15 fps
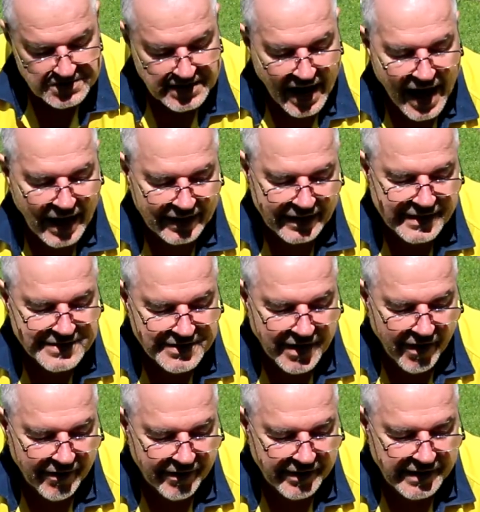starlings
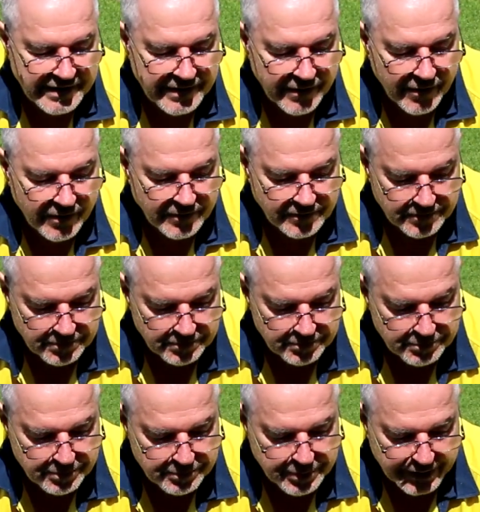going in there and
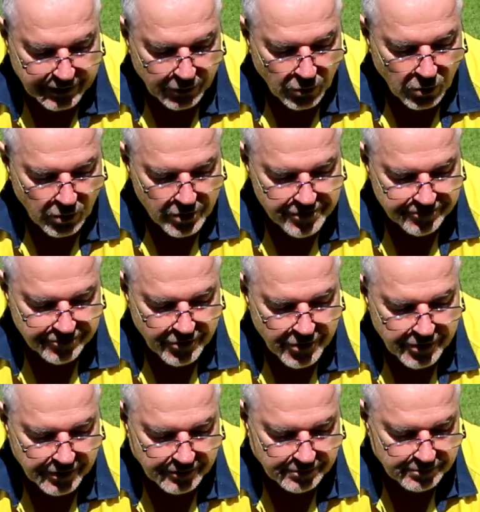picking all her
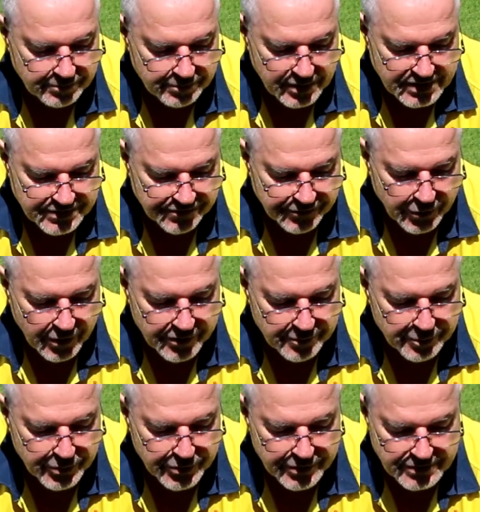fruit, plus a few other
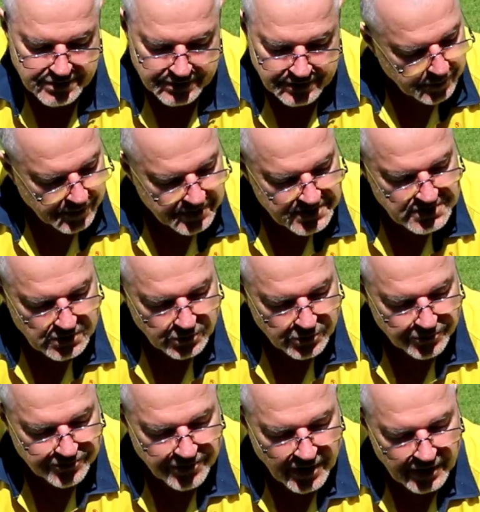birds. But this
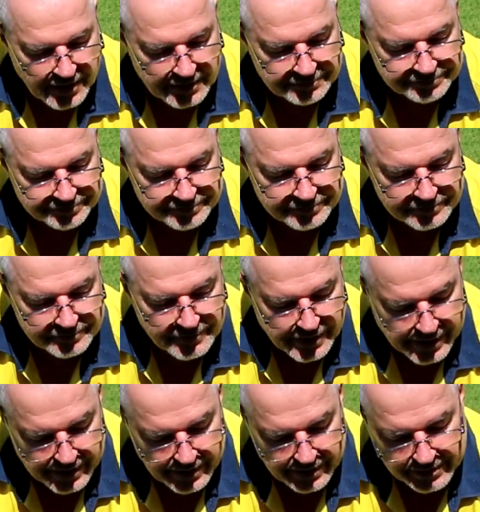little fella,
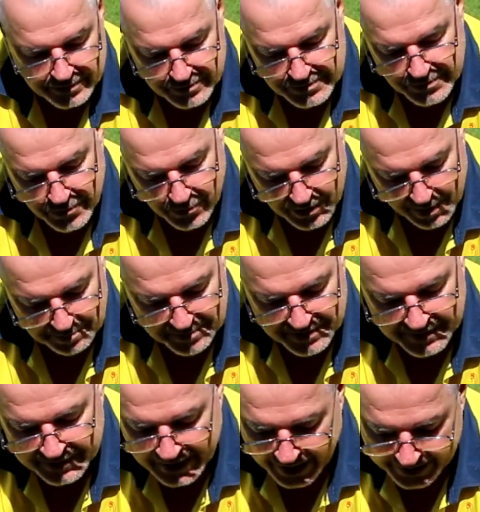he was caught up in
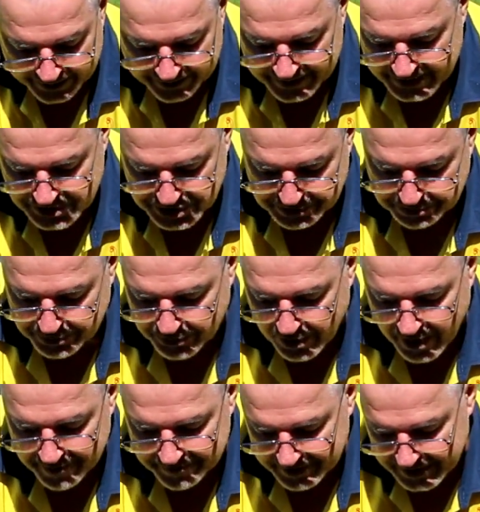the netting that she put over